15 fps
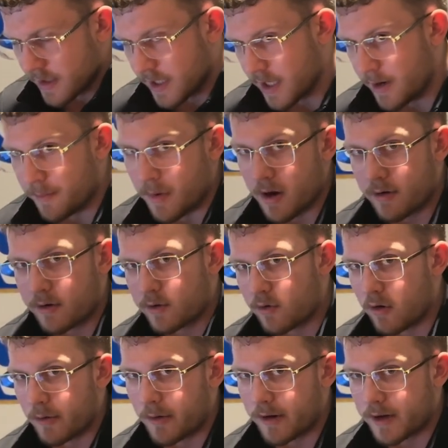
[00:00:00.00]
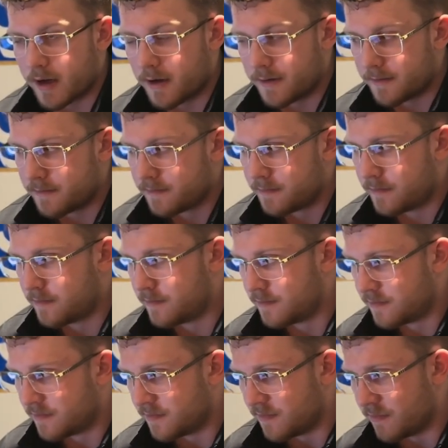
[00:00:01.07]
get a moderate core workout,
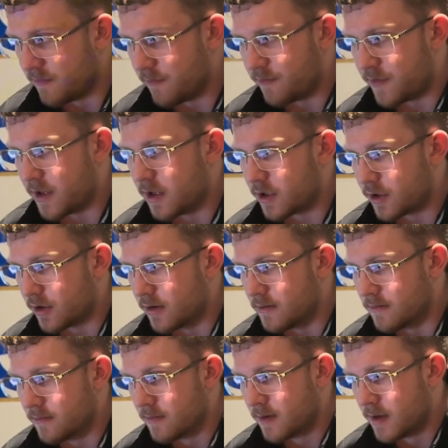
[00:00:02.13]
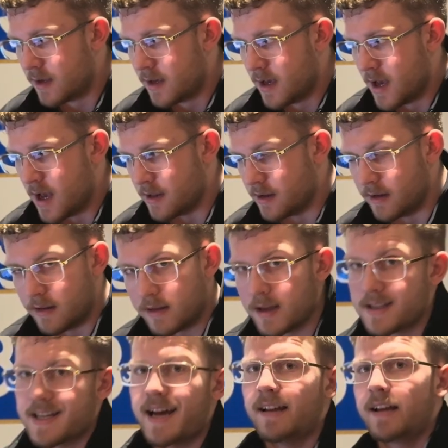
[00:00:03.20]
feel it good. And then the
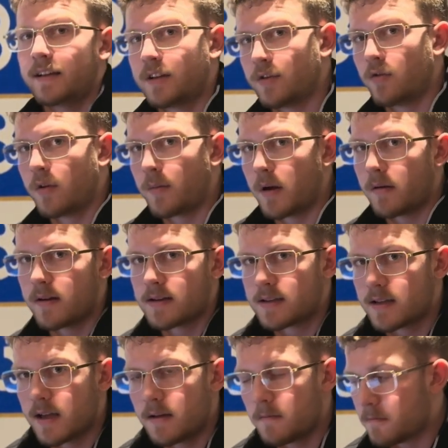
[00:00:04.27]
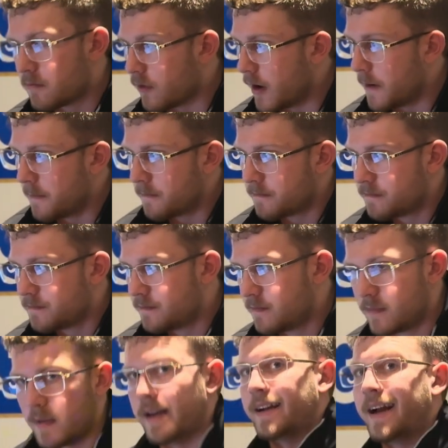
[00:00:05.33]
things I like to do on my rest day, right?
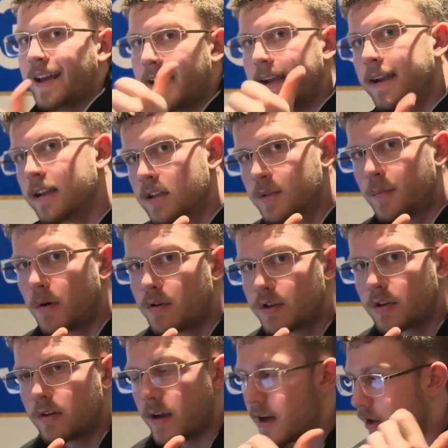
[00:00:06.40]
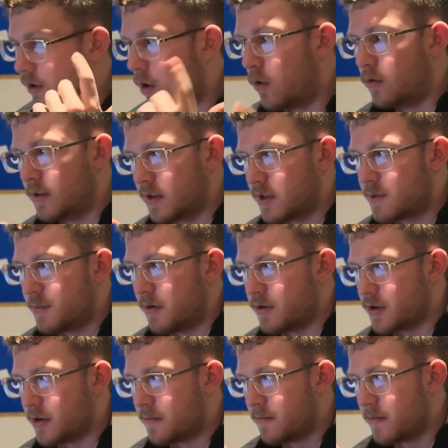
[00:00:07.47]
I got heat exposure and cold
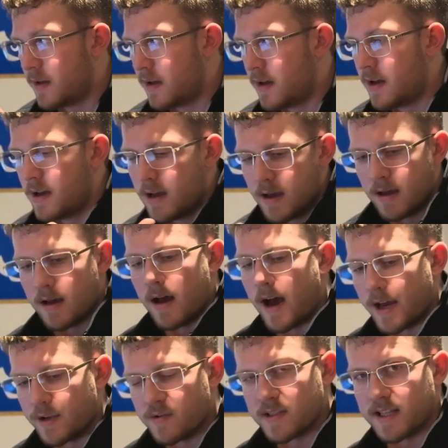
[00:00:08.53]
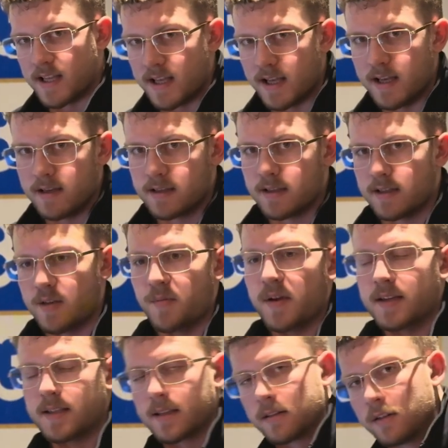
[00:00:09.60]
exposure. I use the heat to
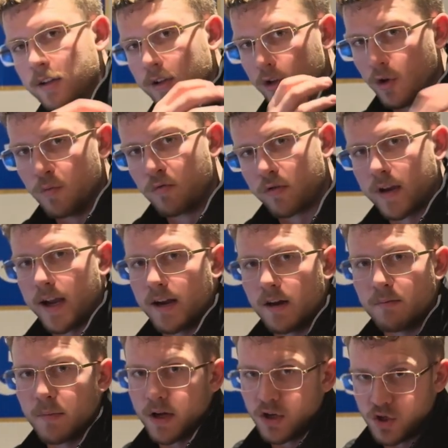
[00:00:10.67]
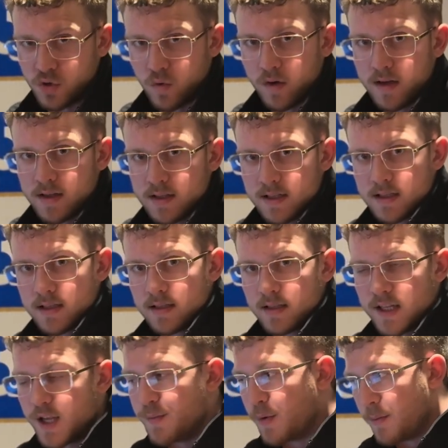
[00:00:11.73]
basically lubricate up my joints,
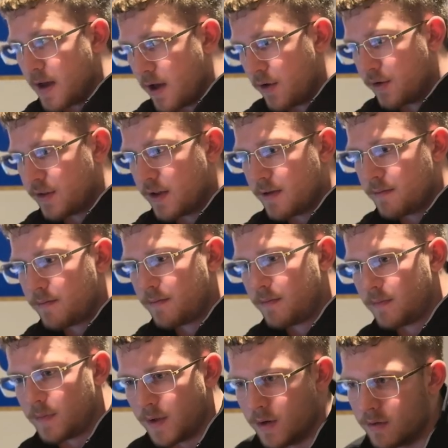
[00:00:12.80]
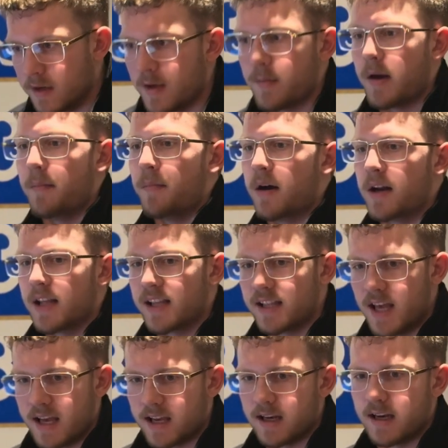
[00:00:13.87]
keep them healthy, get my body
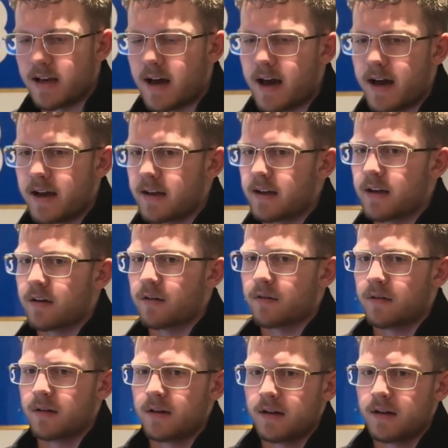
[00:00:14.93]
kicking into high gear,